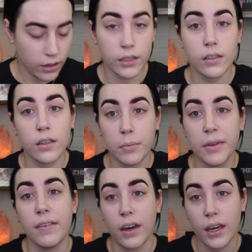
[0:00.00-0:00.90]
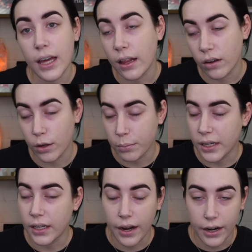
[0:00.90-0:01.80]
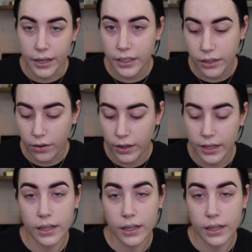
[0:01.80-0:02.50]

This is gonna be very yellow on me and I already know it,